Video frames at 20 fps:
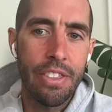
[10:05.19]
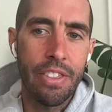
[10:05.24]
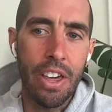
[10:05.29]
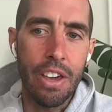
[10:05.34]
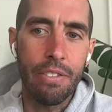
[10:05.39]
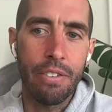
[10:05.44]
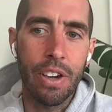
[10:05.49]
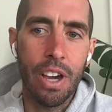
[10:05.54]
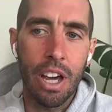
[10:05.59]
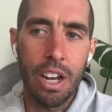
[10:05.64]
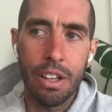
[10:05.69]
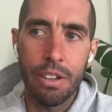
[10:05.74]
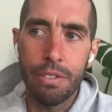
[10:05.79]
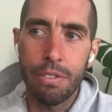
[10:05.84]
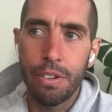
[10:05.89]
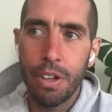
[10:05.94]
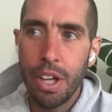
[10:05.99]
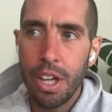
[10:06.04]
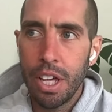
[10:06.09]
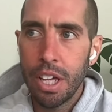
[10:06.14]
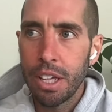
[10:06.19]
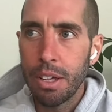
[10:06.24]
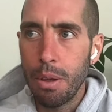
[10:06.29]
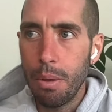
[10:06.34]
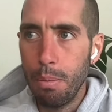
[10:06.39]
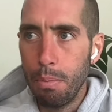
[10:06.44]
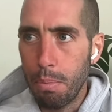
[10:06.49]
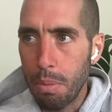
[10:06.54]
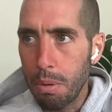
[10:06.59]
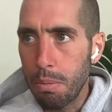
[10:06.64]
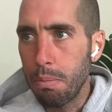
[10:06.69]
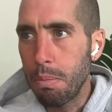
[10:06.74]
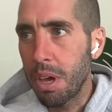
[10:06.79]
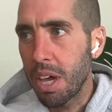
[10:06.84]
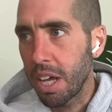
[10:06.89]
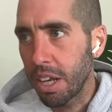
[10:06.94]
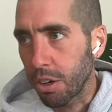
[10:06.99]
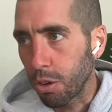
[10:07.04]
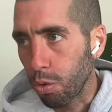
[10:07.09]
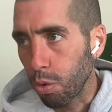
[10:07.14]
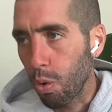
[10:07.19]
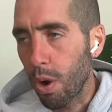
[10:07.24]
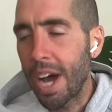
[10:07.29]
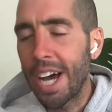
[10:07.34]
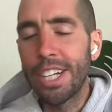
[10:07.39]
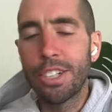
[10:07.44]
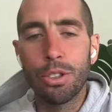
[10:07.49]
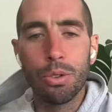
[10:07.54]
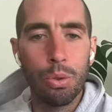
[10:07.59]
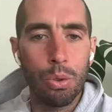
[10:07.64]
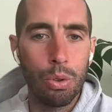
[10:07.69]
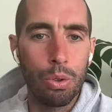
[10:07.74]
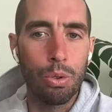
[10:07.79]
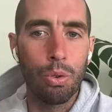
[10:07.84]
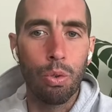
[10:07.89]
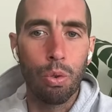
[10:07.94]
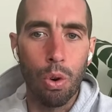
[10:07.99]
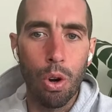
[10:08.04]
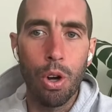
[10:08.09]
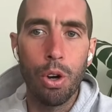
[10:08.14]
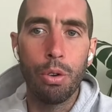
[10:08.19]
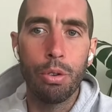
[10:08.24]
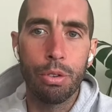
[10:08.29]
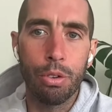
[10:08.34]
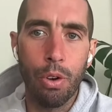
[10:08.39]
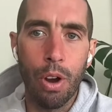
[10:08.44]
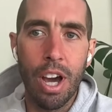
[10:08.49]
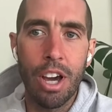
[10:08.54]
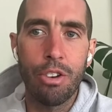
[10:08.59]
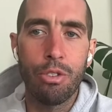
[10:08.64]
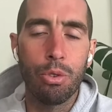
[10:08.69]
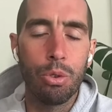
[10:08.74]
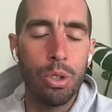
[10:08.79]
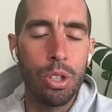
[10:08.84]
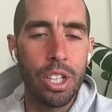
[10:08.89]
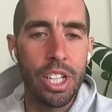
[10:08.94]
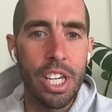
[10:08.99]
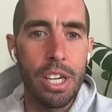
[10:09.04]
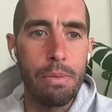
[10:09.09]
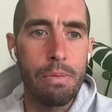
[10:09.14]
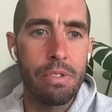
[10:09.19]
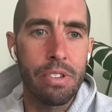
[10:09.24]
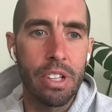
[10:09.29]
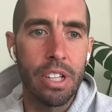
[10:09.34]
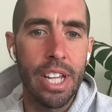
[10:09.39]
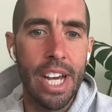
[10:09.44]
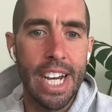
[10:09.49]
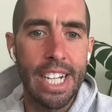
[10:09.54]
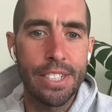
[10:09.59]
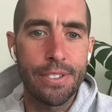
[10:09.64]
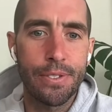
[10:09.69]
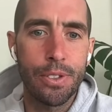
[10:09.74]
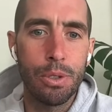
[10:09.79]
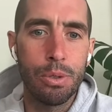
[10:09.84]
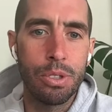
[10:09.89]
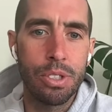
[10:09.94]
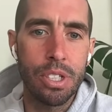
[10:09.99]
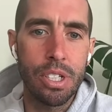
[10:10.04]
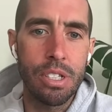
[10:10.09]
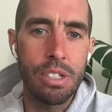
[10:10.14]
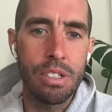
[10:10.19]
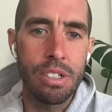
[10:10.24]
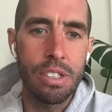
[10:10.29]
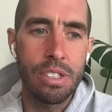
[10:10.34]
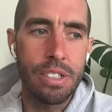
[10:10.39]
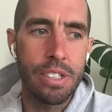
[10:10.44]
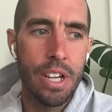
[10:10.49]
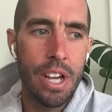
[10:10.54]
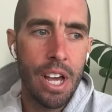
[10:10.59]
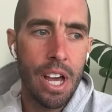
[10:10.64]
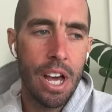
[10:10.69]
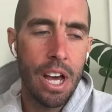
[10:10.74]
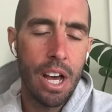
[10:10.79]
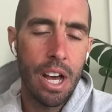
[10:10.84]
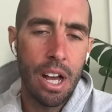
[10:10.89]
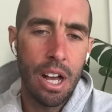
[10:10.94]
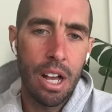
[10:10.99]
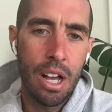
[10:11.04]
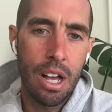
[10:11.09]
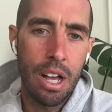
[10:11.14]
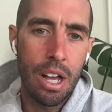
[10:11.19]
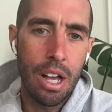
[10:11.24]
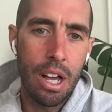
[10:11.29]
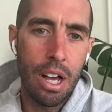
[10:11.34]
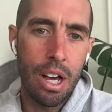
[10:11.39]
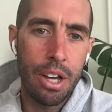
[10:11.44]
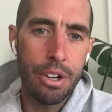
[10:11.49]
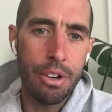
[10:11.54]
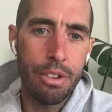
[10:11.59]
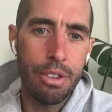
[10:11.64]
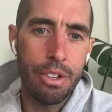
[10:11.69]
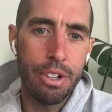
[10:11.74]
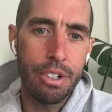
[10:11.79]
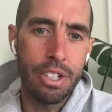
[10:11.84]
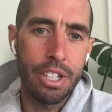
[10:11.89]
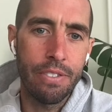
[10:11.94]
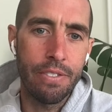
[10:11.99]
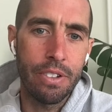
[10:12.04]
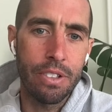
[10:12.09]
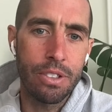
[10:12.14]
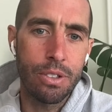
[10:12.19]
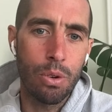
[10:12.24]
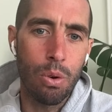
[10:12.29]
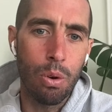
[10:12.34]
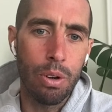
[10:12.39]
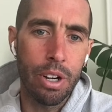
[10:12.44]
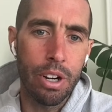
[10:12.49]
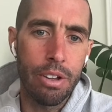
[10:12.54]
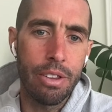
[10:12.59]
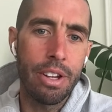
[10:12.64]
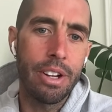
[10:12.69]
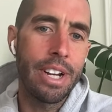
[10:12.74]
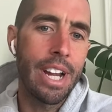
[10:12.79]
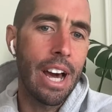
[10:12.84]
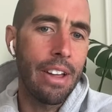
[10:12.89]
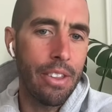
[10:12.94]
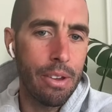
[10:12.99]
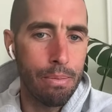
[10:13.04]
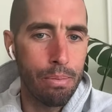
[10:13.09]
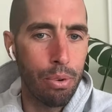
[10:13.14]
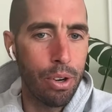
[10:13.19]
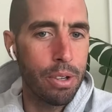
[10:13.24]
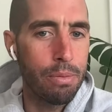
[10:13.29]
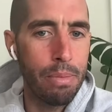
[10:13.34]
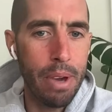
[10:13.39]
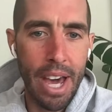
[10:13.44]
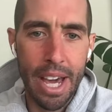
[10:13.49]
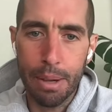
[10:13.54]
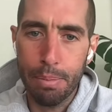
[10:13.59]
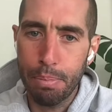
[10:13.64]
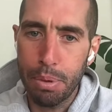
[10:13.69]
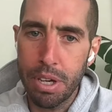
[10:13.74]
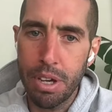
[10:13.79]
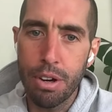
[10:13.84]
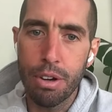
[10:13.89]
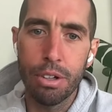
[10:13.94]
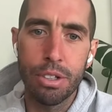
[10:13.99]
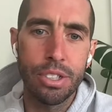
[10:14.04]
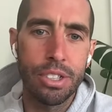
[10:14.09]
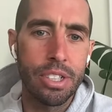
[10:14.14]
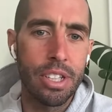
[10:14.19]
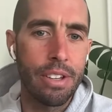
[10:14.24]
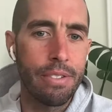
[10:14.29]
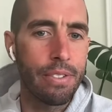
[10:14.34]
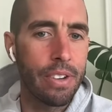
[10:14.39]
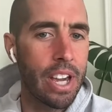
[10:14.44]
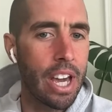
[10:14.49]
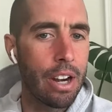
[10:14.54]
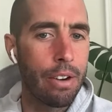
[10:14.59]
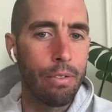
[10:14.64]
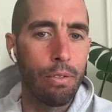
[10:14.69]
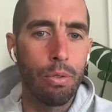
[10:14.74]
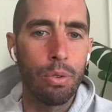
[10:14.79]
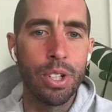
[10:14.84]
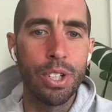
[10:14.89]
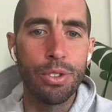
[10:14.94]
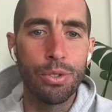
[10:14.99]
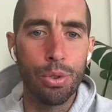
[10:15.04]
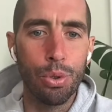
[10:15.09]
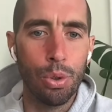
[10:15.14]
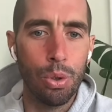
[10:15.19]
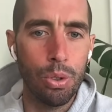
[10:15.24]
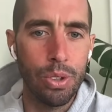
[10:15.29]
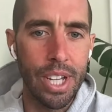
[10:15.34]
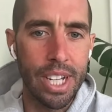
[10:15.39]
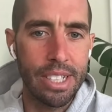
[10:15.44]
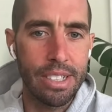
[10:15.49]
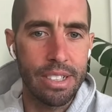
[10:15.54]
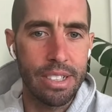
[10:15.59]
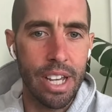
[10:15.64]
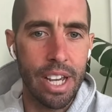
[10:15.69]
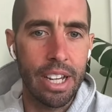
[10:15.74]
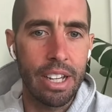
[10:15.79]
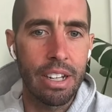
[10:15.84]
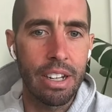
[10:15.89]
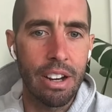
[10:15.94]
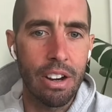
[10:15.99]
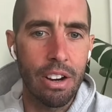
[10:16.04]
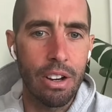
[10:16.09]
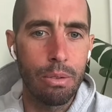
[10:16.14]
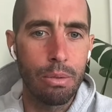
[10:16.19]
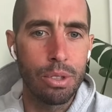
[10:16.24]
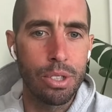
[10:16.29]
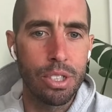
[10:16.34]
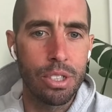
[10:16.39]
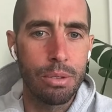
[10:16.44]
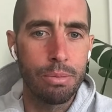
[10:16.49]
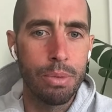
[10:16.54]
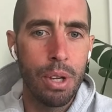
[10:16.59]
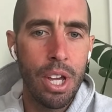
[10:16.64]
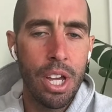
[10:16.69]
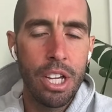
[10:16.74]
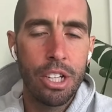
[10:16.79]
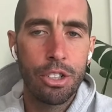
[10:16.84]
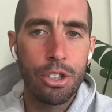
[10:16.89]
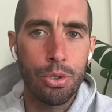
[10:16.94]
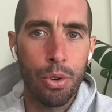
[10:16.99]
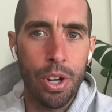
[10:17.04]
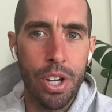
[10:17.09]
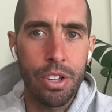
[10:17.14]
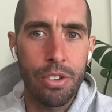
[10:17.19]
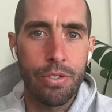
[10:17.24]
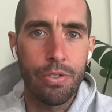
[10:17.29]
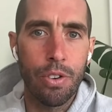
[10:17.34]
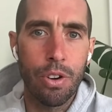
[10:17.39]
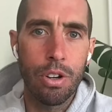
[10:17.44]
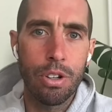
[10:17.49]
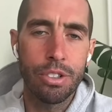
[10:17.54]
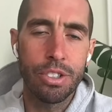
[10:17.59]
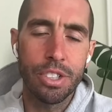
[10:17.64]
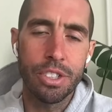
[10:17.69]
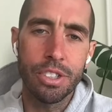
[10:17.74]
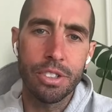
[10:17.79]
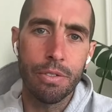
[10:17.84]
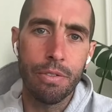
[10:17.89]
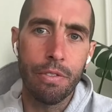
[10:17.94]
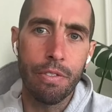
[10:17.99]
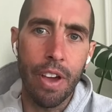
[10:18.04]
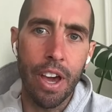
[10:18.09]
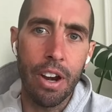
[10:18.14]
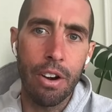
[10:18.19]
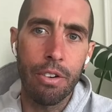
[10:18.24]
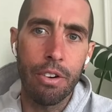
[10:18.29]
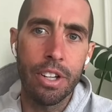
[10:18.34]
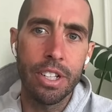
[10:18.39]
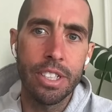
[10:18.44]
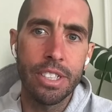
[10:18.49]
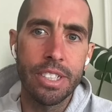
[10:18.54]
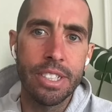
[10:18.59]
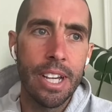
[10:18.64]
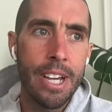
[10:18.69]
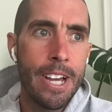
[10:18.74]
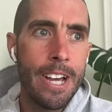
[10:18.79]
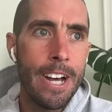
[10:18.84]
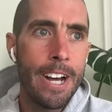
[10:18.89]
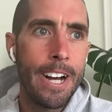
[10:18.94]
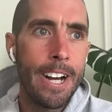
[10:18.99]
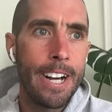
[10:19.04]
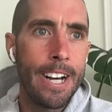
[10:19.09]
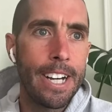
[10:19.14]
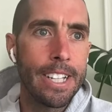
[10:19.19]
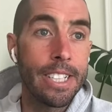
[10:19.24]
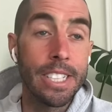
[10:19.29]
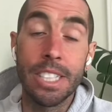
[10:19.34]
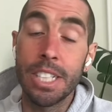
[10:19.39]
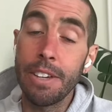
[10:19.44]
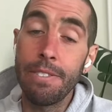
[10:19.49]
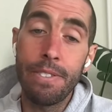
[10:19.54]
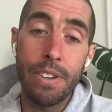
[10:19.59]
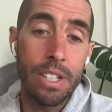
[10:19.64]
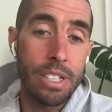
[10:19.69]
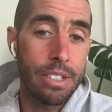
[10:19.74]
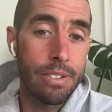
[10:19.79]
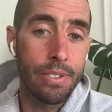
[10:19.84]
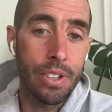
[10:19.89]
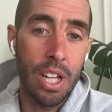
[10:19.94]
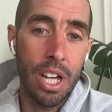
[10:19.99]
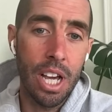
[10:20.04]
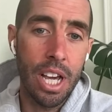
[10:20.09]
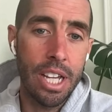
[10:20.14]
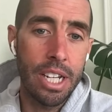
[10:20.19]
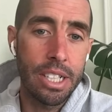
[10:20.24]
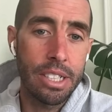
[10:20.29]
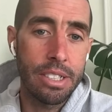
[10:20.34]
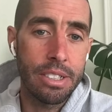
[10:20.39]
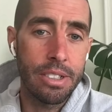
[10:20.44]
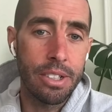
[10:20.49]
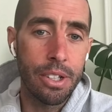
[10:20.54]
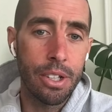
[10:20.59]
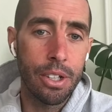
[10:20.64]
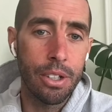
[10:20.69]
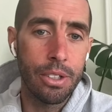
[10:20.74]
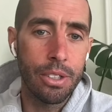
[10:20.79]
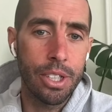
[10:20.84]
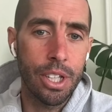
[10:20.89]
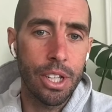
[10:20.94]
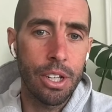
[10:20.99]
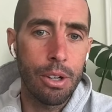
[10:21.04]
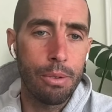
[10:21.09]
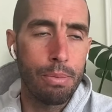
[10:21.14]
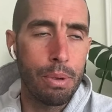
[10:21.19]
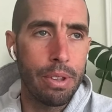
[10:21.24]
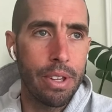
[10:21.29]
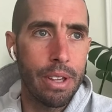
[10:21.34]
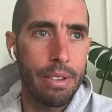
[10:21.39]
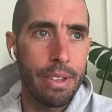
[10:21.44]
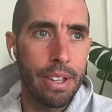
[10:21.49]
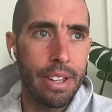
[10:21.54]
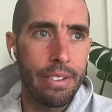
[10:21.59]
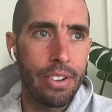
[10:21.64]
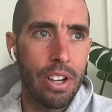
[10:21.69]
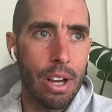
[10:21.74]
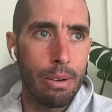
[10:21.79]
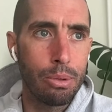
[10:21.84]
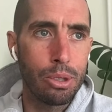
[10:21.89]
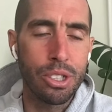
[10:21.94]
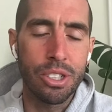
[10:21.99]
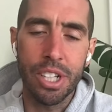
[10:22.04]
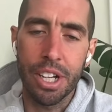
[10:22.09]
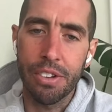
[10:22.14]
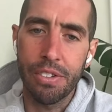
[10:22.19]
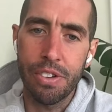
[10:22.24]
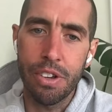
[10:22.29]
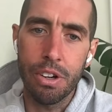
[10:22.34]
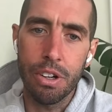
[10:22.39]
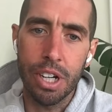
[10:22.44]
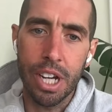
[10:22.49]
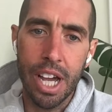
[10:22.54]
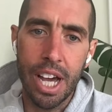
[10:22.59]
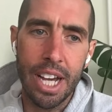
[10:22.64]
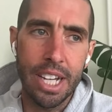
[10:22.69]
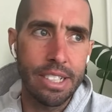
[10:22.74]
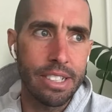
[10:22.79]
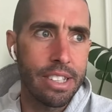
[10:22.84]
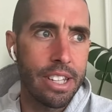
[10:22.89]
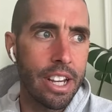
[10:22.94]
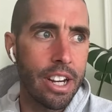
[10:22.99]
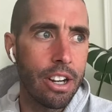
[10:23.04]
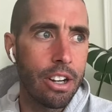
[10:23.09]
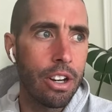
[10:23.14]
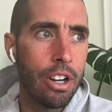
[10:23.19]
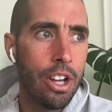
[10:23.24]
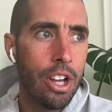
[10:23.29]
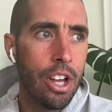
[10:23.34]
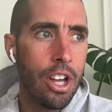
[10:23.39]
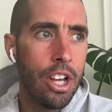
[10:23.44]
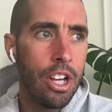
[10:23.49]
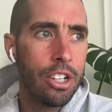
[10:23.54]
They've kind of made gradual growth, gradual leaps the last few seasons under their defensive coordinator there. Now they bring back Pierce. They've kind of retooled that secondary with some transfers and some veterans. The defensive line is still, you know, but they have a couple six-year guys there.